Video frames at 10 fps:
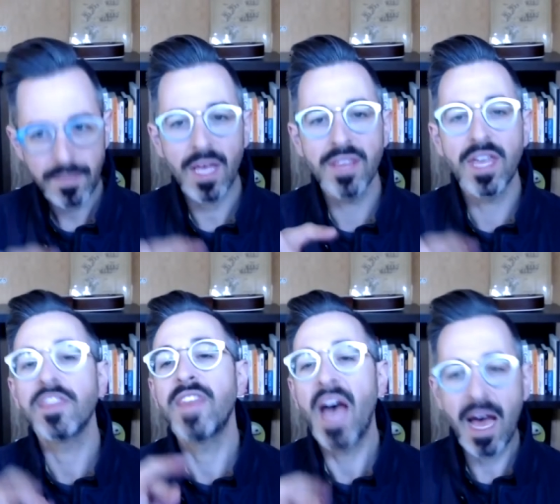that
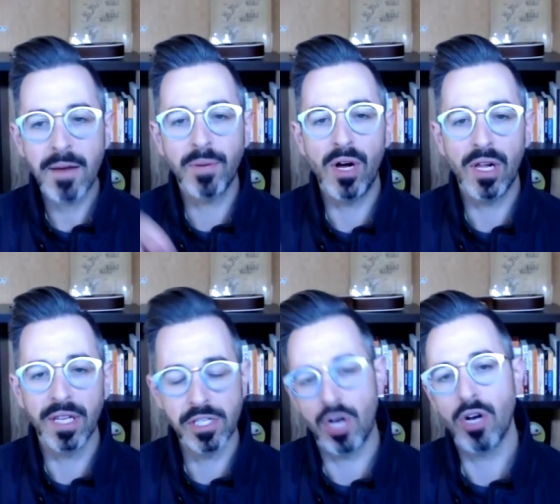that ball
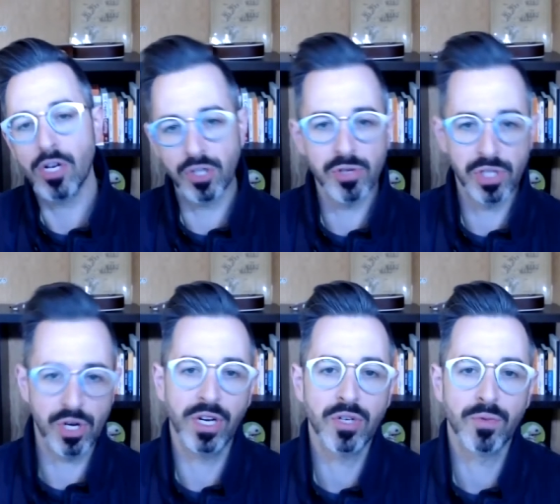is also
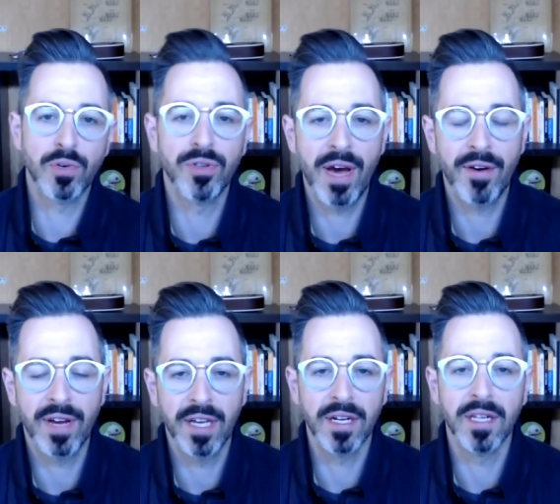starting to roll down a
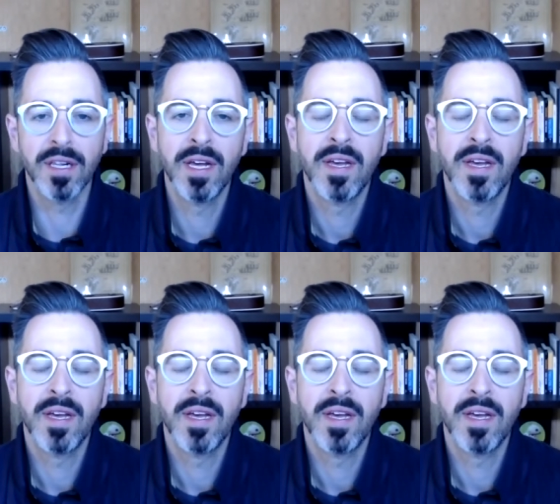hill